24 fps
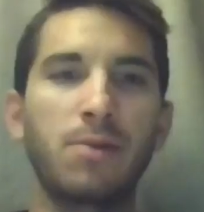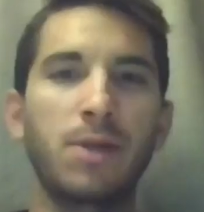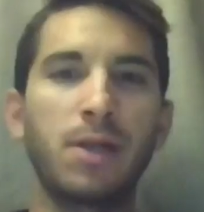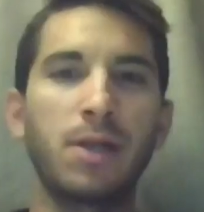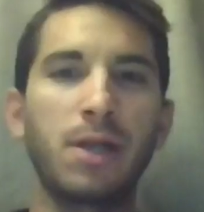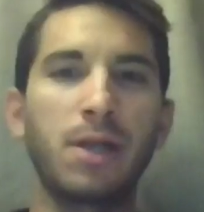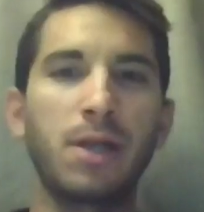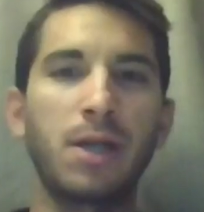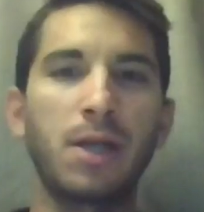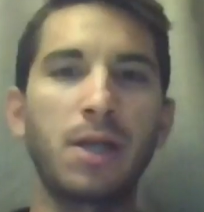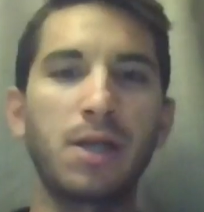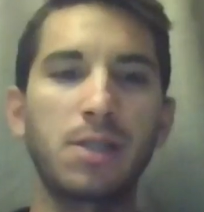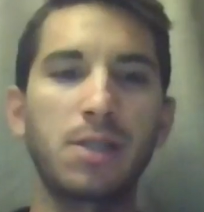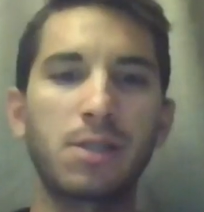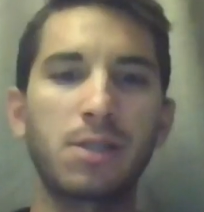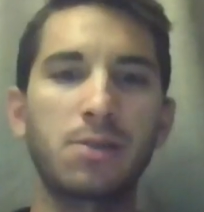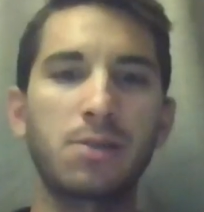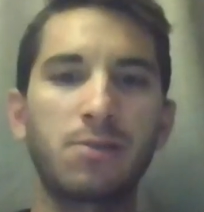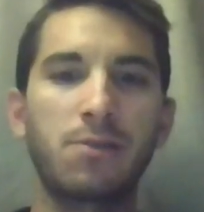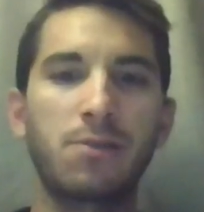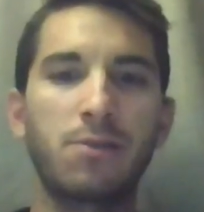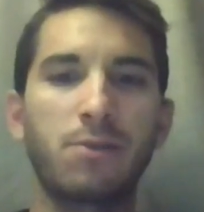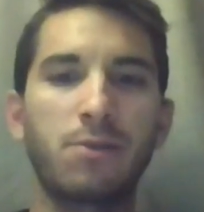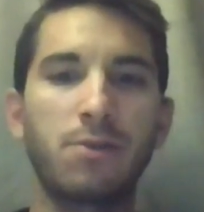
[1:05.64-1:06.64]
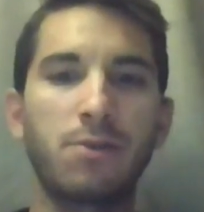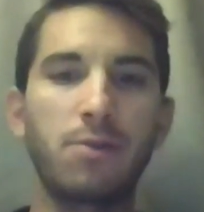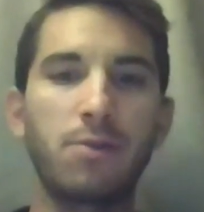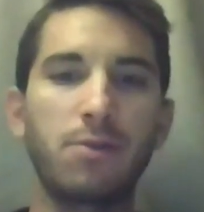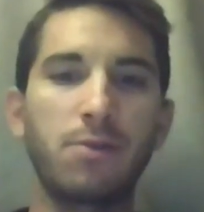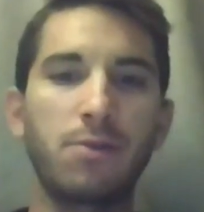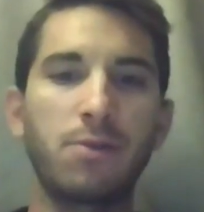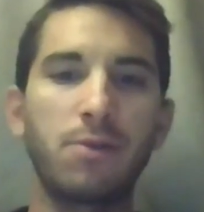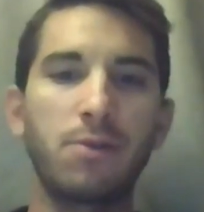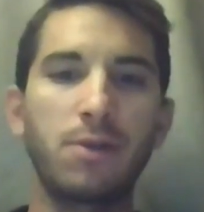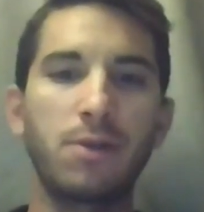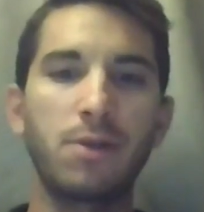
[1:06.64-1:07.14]
When I asked
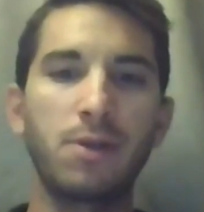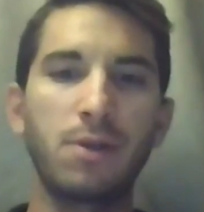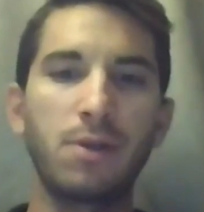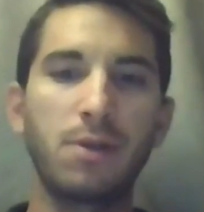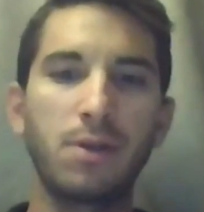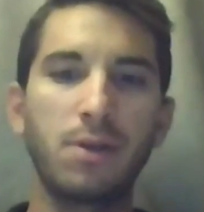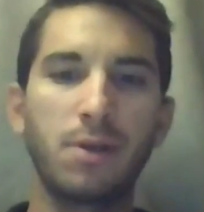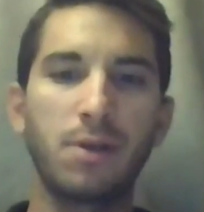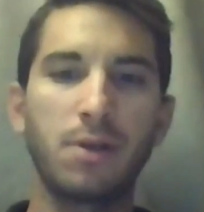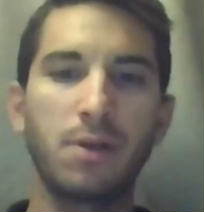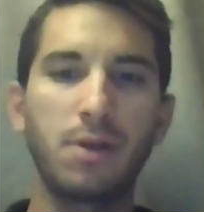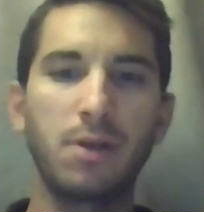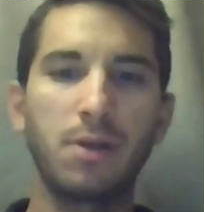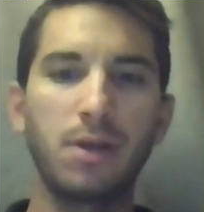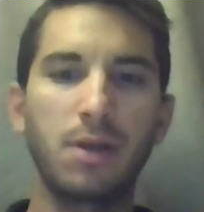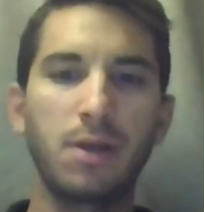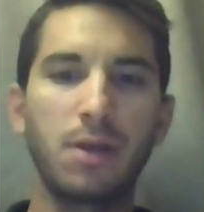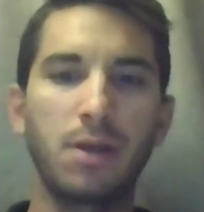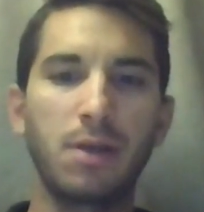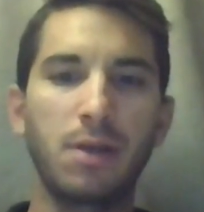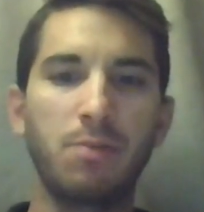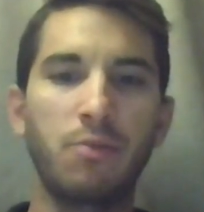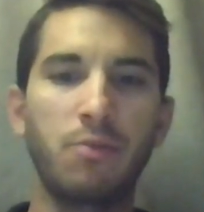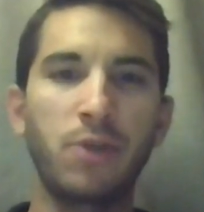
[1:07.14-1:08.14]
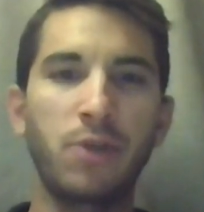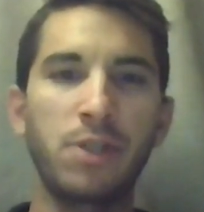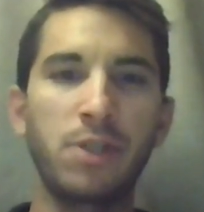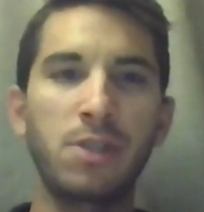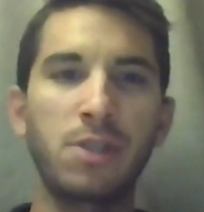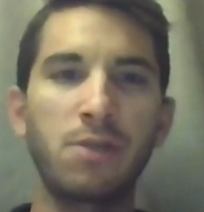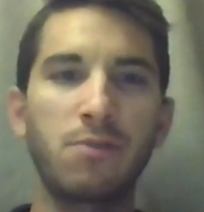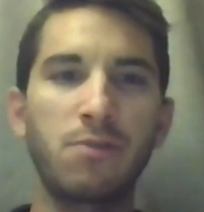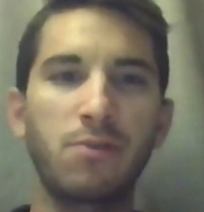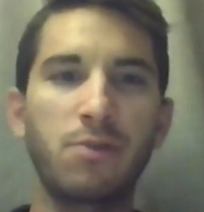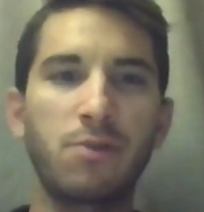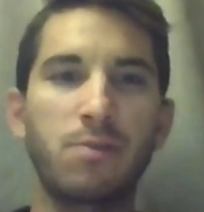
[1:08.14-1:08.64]
for a
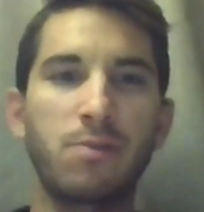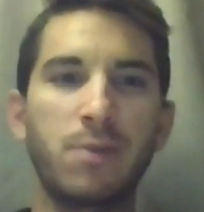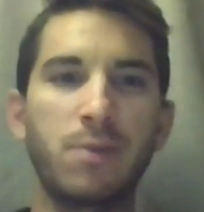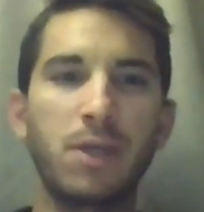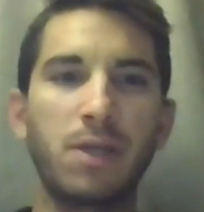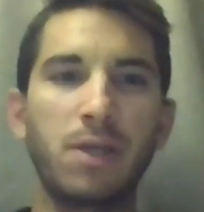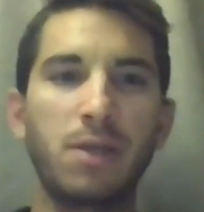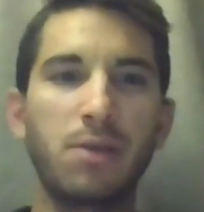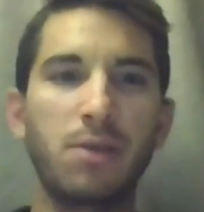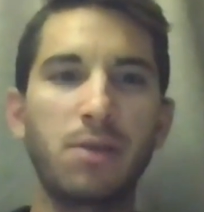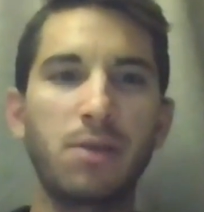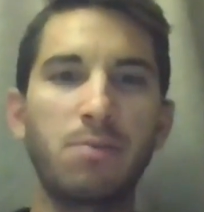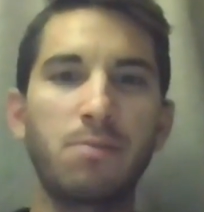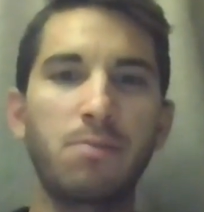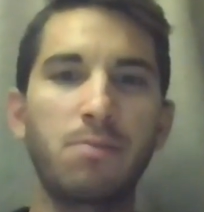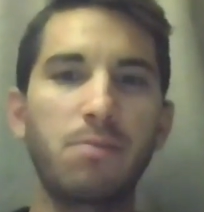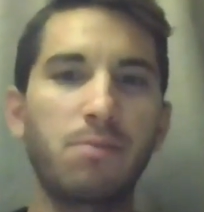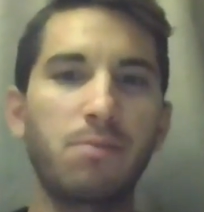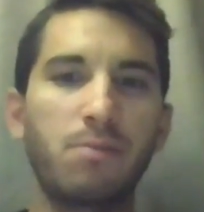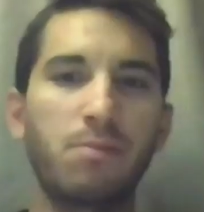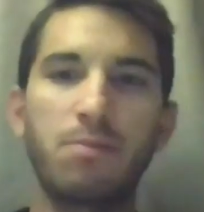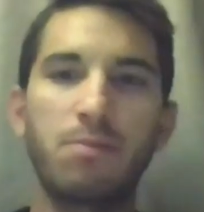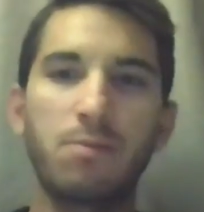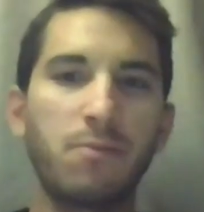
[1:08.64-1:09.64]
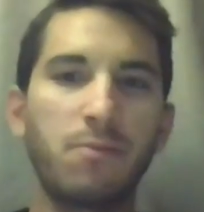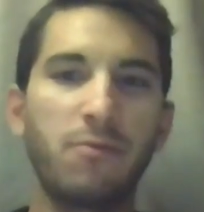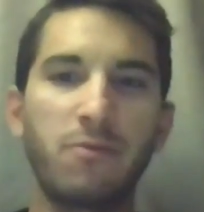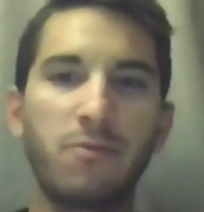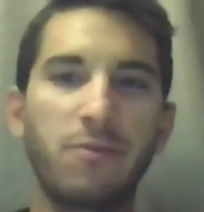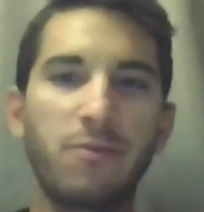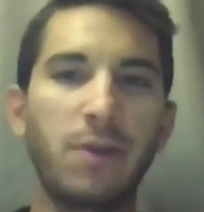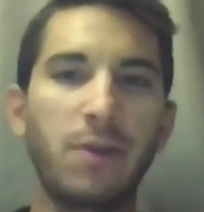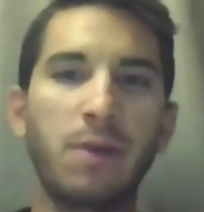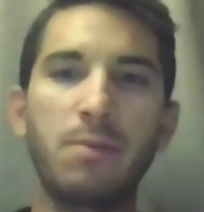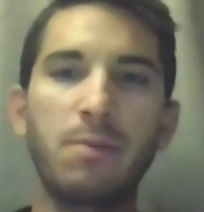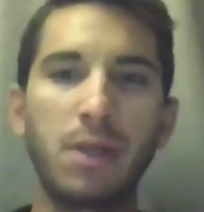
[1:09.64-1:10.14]
present from my
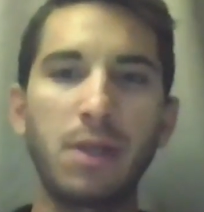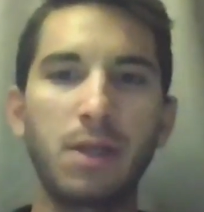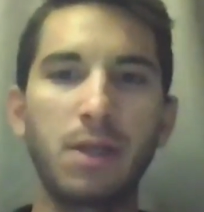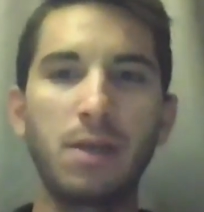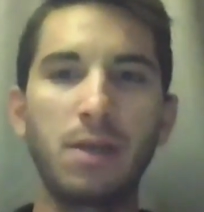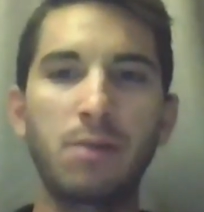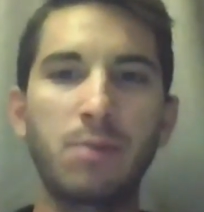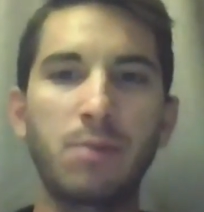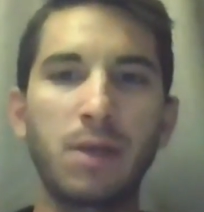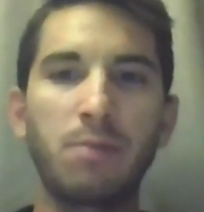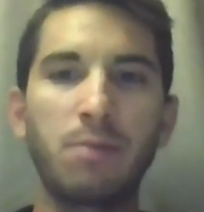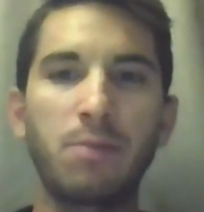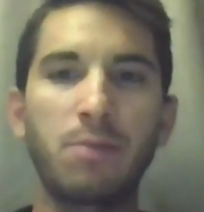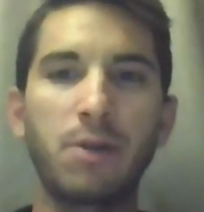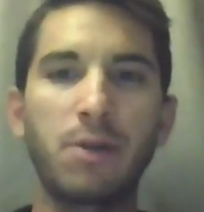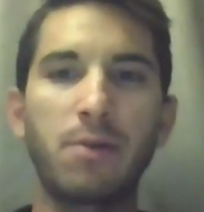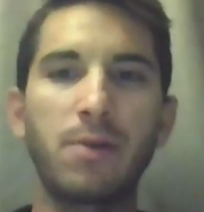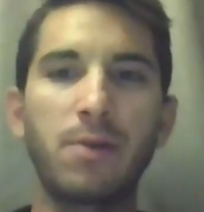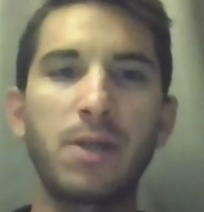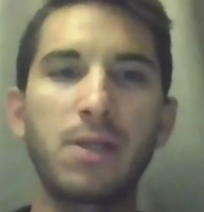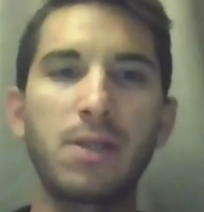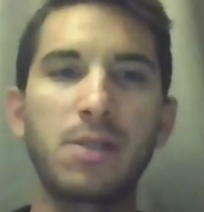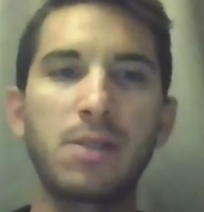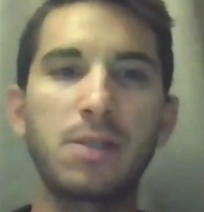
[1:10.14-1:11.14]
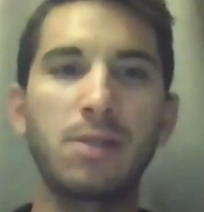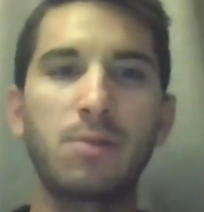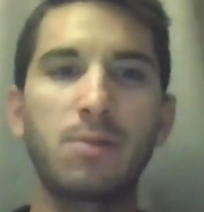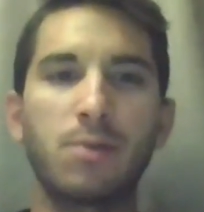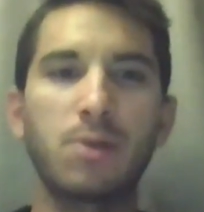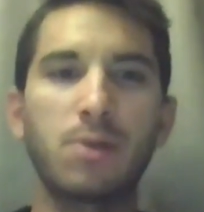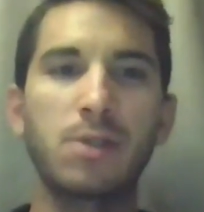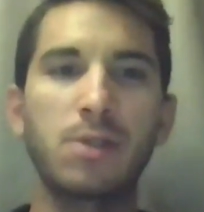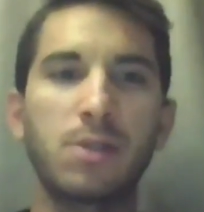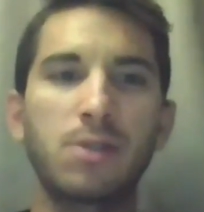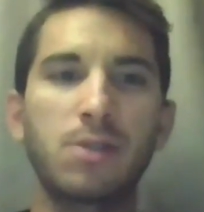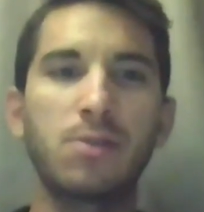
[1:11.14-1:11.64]
family, my parents,
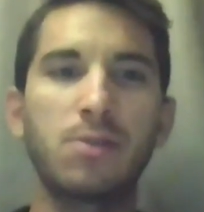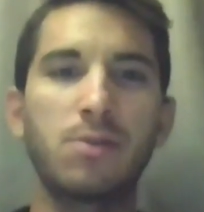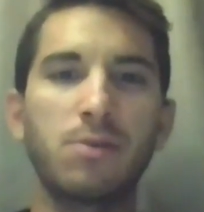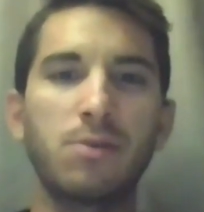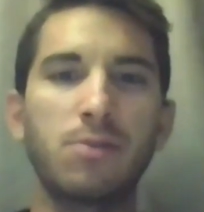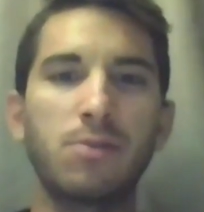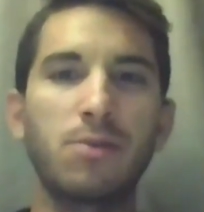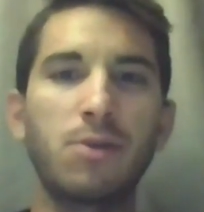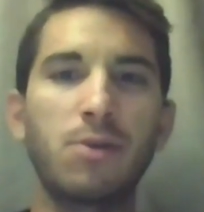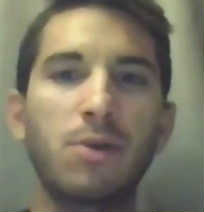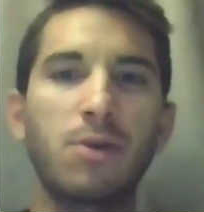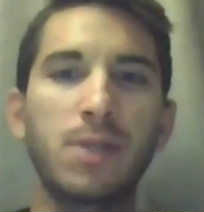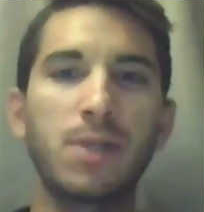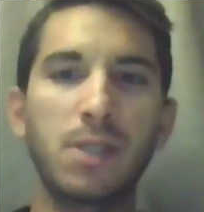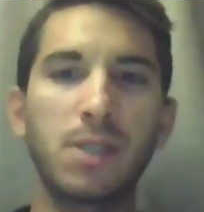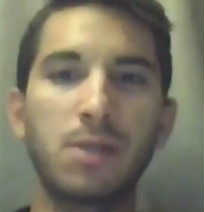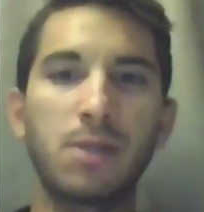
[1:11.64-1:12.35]
it was to go